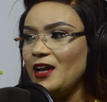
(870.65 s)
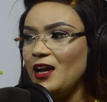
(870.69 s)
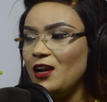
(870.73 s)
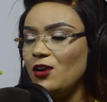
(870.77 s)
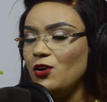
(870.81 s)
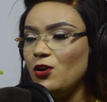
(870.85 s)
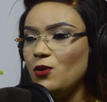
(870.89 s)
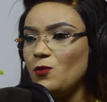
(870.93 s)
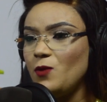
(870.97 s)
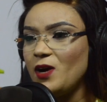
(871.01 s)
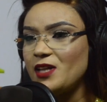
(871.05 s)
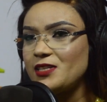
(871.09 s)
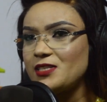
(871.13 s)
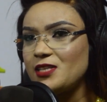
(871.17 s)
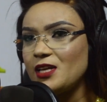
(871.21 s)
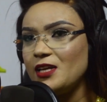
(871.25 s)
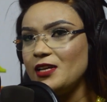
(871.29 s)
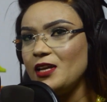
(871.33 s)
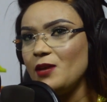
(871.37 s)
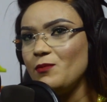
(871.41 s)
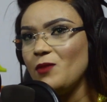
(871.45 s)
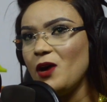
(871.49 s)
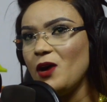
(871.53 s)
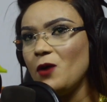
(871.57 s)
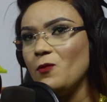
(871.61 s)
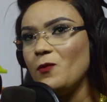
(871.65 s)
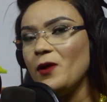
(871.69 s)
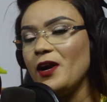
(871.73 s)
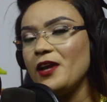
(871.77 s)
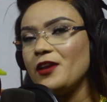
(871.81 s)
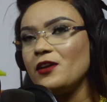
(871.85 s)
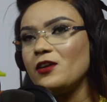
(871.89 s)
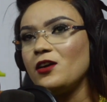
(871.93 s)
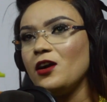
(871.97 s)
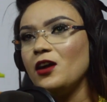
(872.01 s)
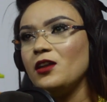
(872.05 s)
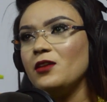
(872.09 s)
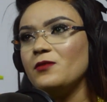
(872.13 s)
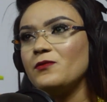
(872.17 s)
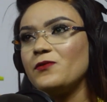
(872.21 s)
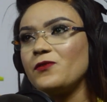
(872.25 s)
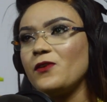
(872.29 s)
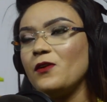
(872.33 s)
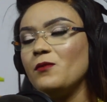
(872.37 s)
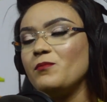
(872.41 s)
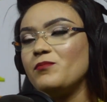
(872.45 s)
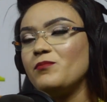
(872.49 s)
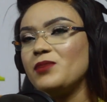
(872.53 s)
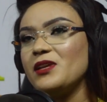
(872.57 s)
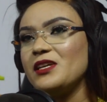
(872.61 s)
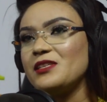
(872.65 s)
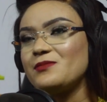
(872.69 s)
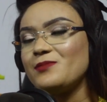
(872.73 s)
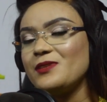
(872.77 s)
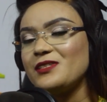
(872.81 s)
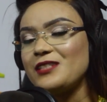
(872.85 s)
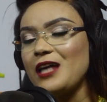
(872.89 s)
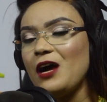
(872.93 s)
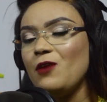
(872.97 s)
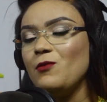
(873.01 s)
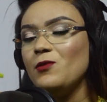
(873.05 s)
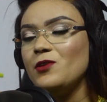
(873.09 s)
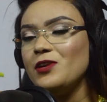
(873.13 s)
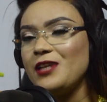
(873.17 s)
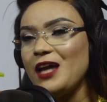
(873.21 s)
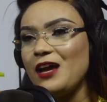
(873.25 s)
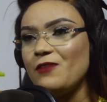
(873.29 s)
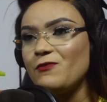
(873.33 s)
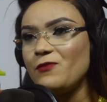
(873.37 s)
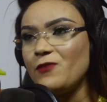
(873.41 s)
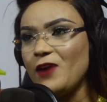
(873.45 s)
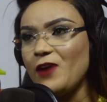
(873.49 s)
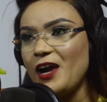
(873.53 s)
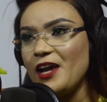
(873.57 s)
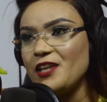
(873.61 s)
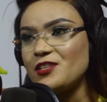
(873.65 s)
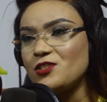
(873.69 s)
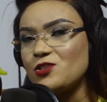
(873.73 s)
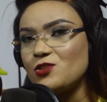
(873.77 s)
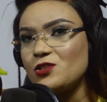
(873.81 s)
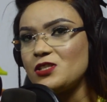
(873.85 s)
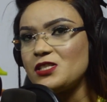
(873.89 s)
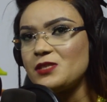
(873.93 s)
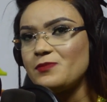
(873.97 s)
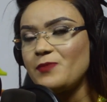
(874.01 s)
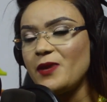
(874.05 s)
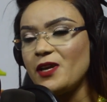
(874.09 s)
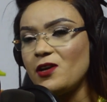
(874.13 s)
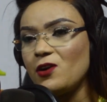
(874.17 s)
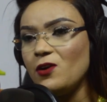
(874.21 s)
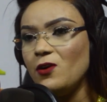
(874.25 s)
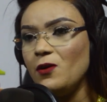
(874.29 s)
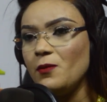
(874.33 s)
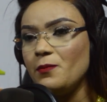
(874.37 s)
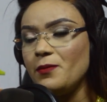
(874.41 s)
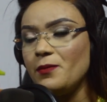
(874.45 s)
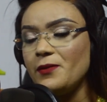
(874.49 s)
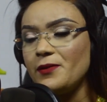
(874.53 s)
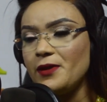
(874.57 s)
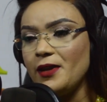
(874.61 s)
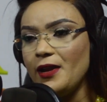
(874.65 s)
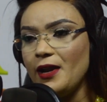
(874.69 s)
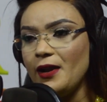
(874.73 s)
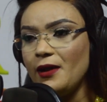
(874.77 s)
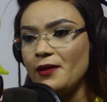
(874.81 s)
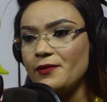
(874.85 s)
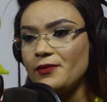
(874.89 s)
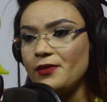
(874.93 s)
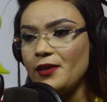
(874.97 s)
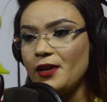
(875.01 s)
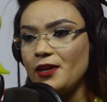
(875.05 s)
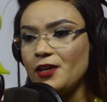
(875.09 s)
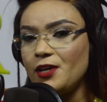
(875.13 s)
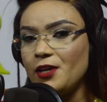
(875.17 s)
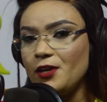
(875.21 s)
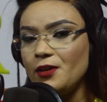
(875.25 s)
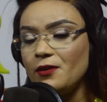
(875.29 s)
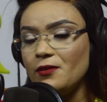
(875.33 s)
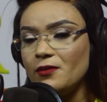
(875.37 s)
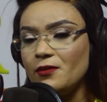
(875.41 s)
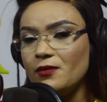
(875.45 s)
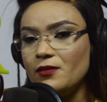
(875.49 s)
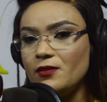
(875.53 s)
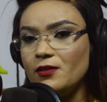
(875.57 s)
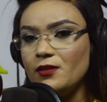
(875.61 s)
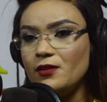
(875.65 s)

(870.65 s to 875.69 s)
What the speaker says: Hello, what's your name and where are you calling from, please? Please, I would advise to speak up. Yeah, thank you.